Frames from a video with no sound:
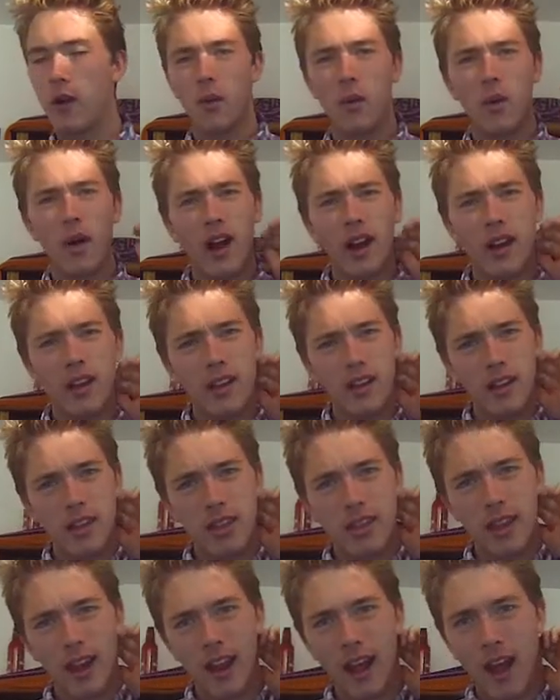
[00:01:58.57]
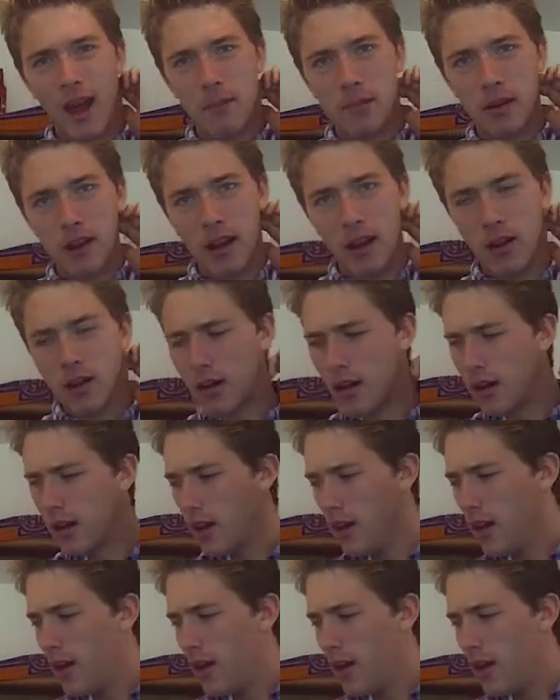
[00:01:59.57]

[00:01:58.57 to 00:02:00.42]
why is that happening, or